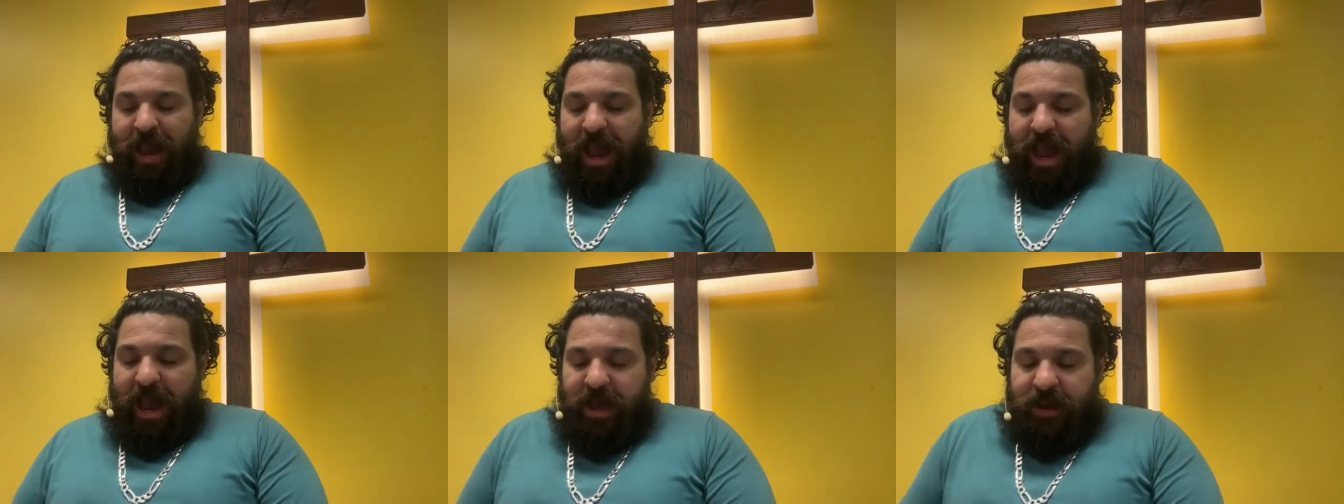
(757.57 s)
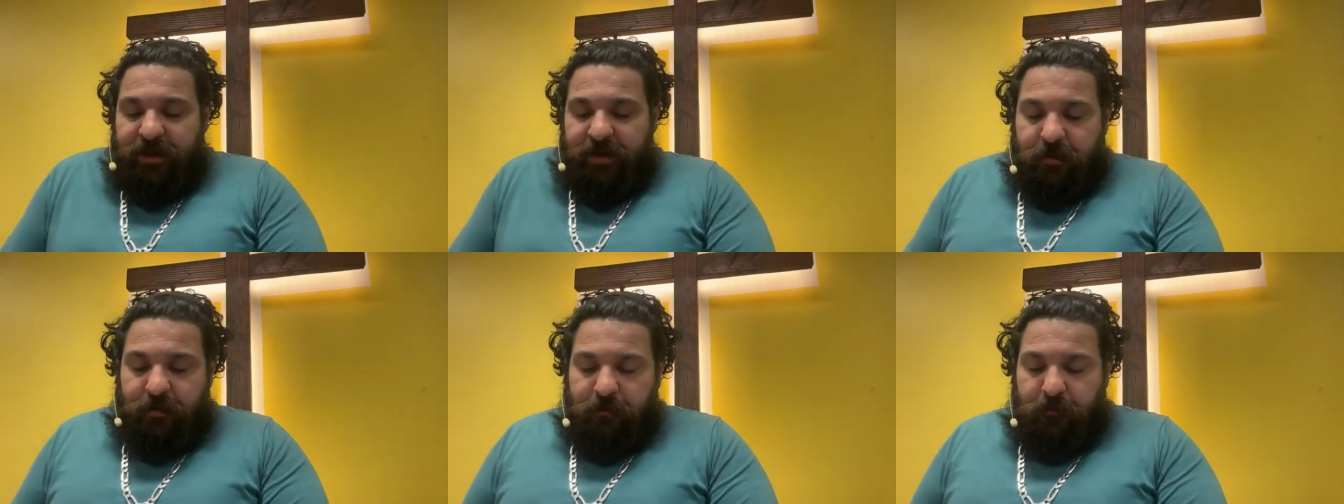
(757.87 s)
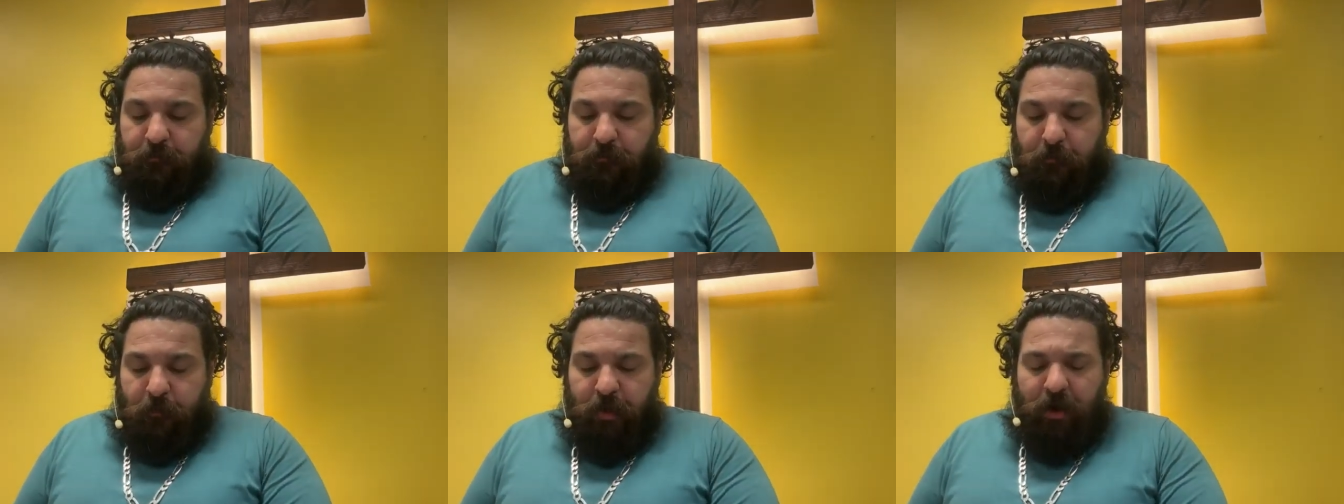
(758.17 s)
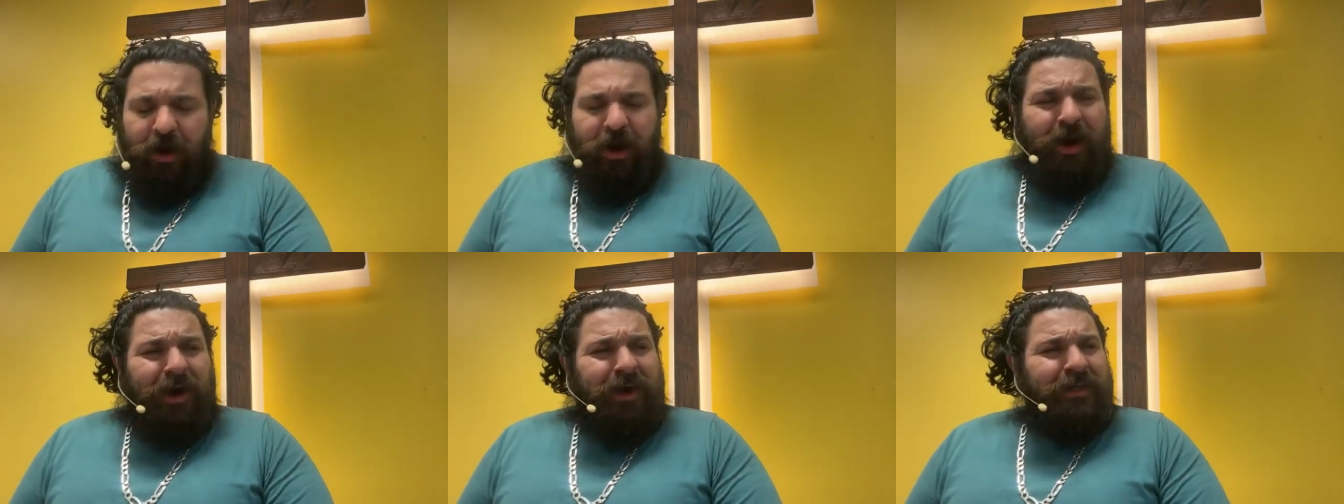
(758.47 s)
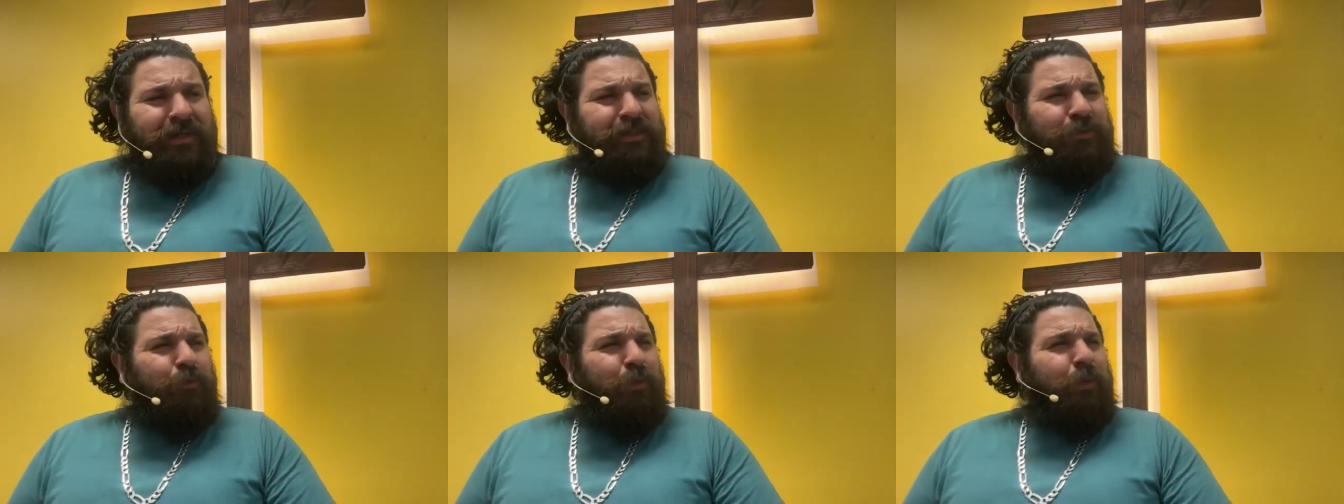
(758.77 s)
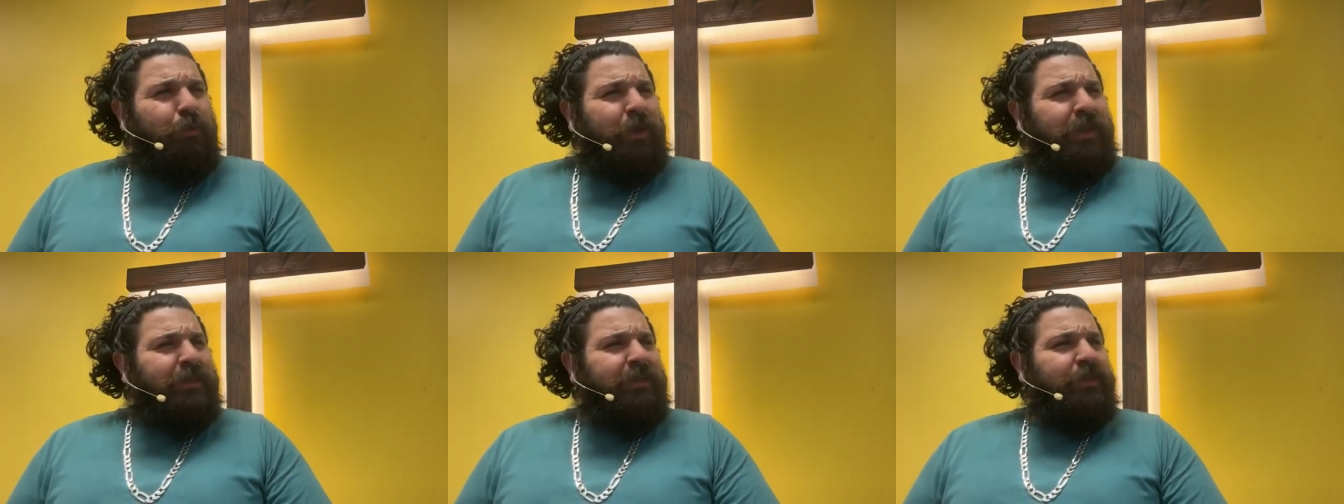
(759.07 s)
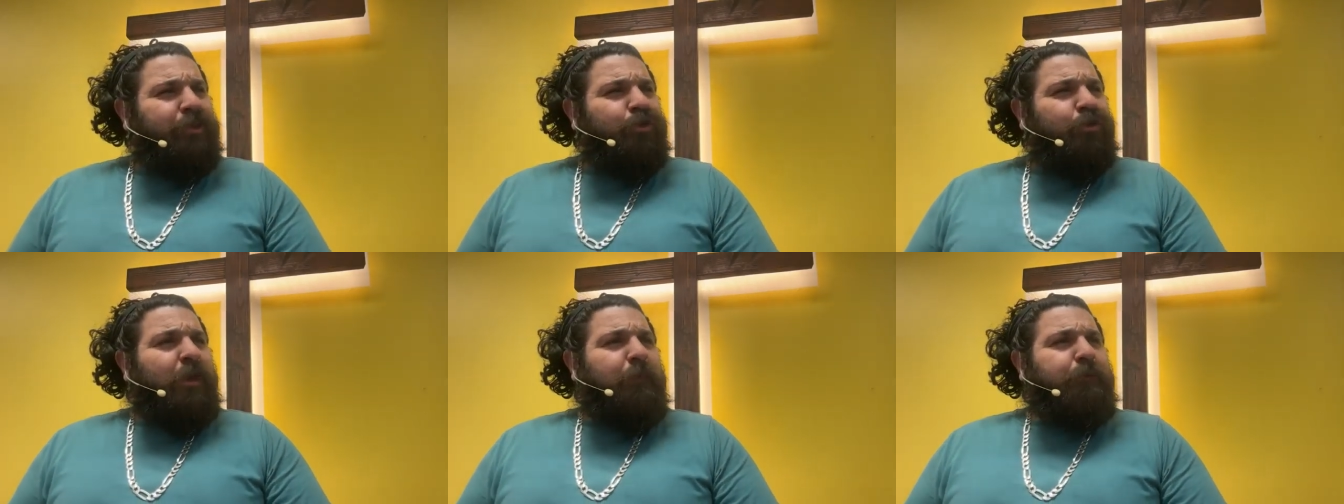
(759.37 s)
And for us, we read
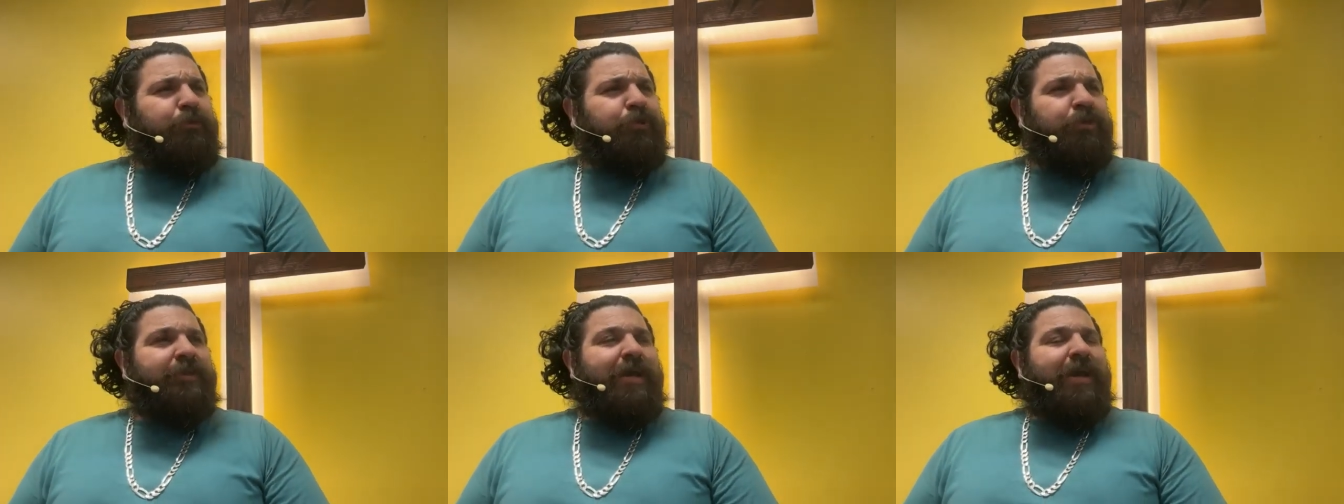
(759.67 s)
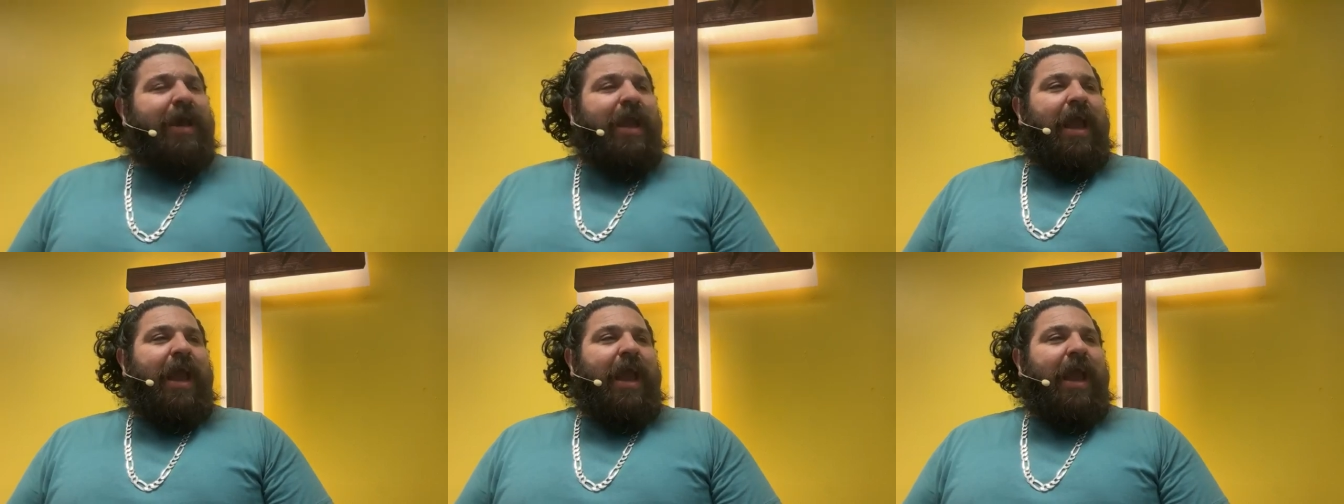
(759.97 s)
the scriptures,